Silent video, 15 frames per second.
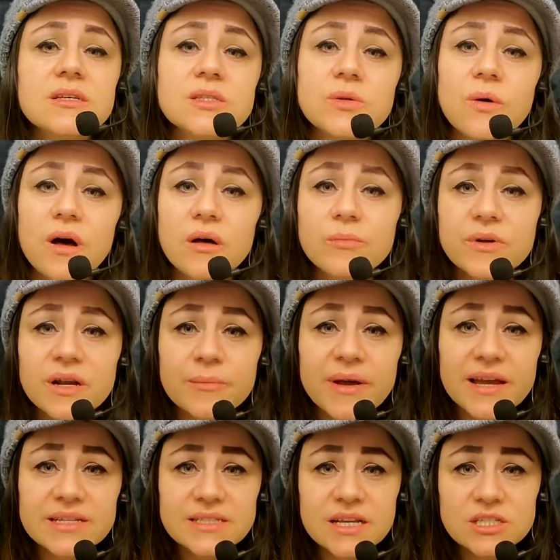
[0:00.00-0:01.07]
So I'll bring
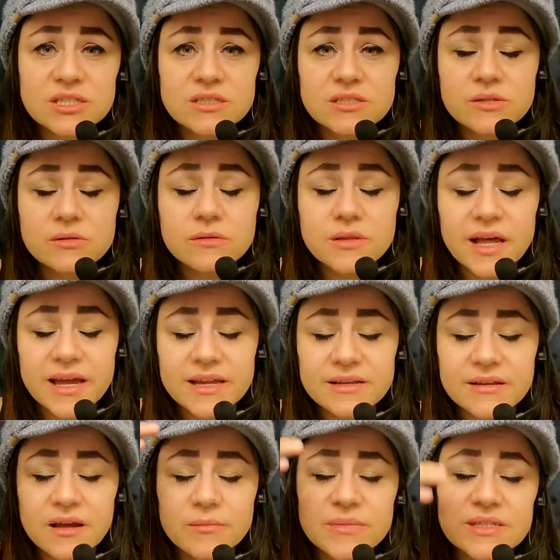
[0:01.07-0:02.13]
my attention to
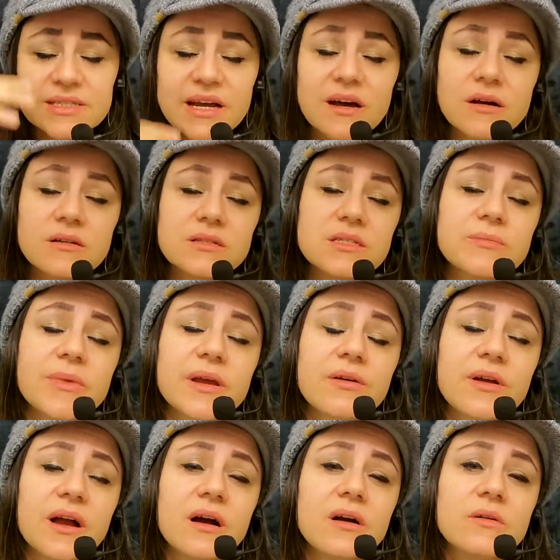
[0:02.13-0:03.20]
light coming down to my
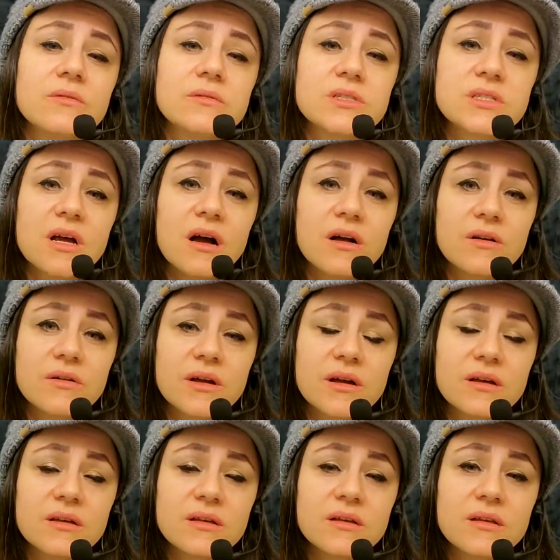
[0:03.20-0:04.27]
crown
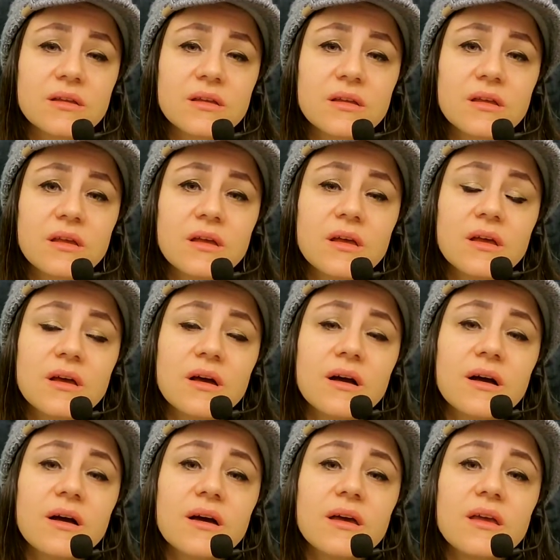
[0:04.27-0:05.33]
chakra.
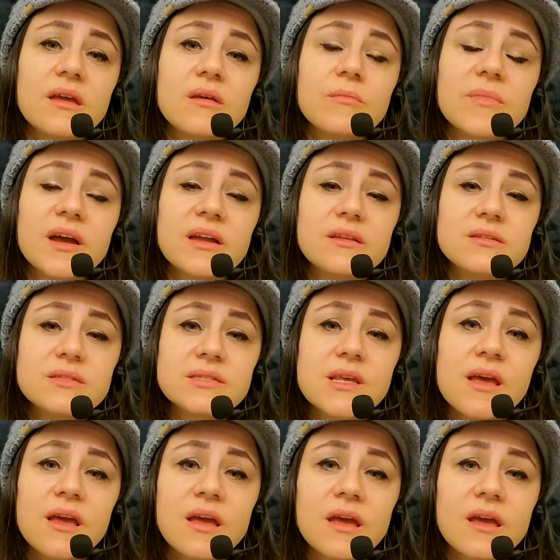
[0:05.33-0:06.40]
I might
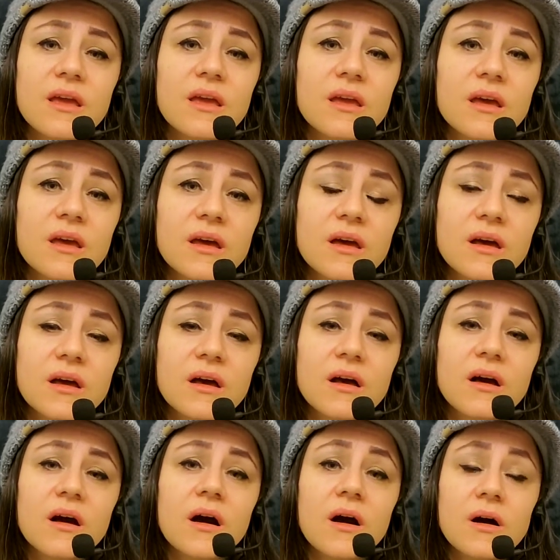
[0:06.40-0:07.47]
say
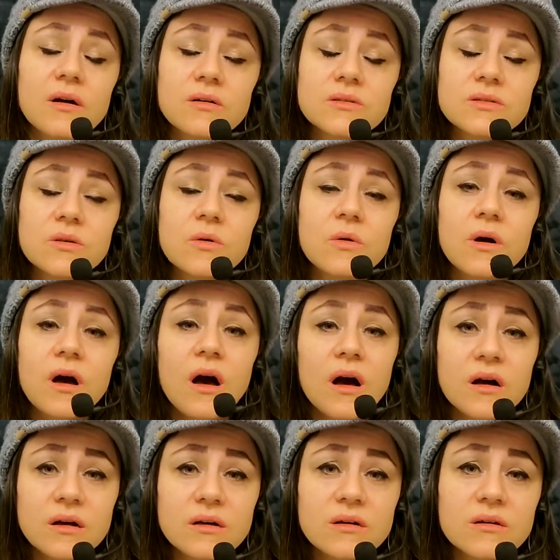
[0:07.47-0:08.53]
Ong So
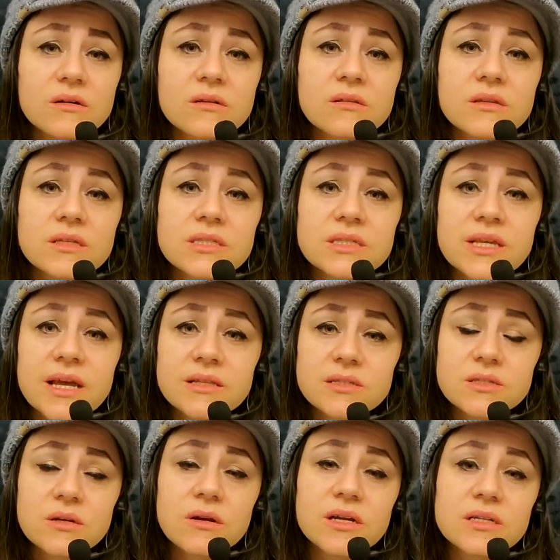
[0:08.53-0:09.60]
Hung, the
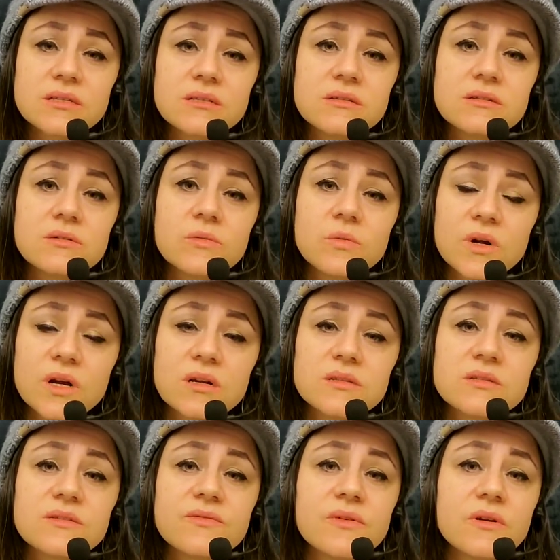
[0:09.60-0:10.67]
Sanskrit
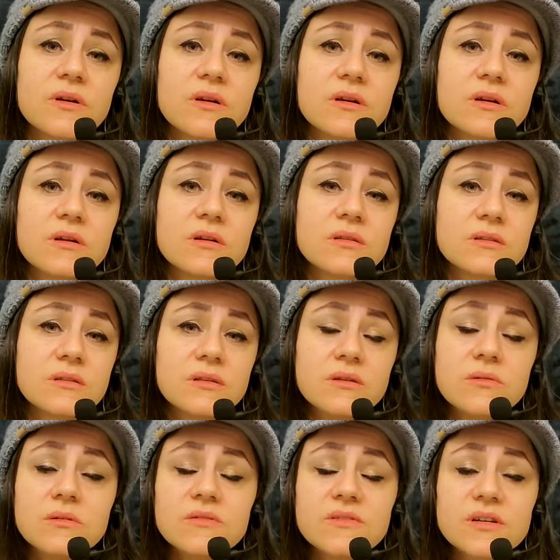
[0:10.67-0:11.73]
words for
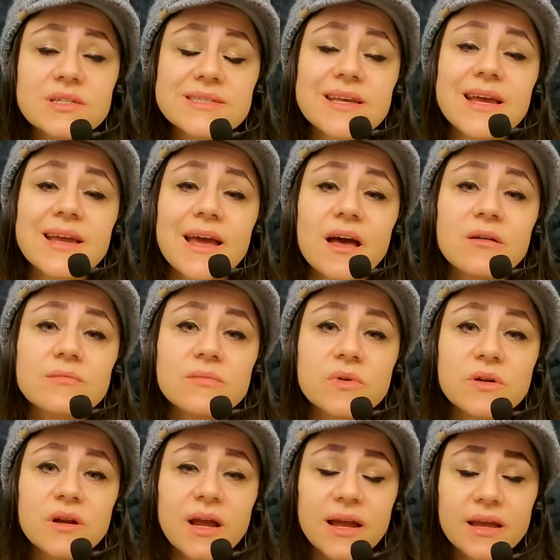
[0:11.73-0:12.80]
universe I am,
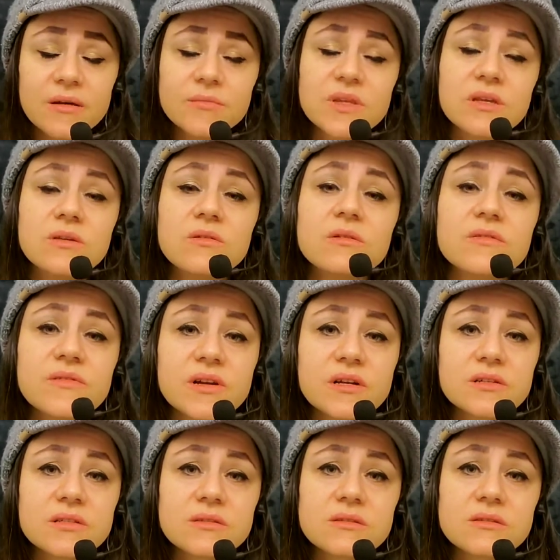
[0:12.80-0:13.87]
or I am the
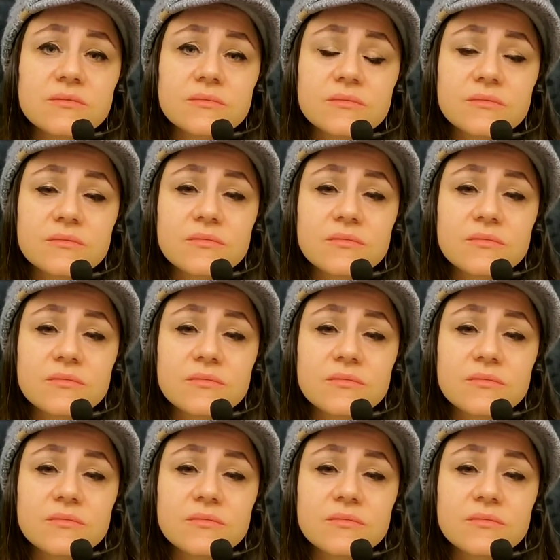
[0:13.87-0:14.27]
universe.